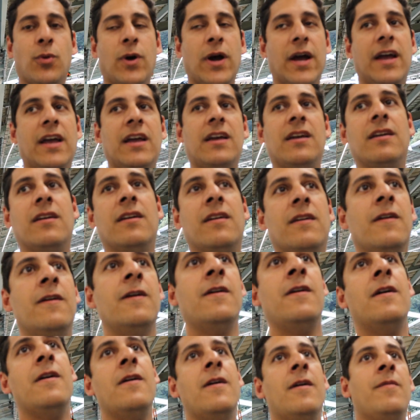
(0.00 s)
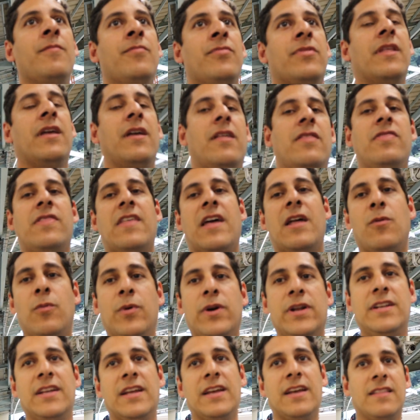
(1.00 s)
way. Then
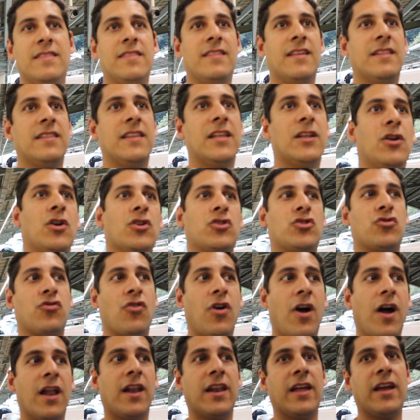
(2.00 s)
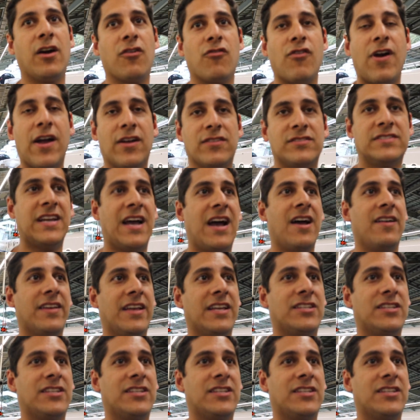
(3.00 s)
we did the little trolley around town.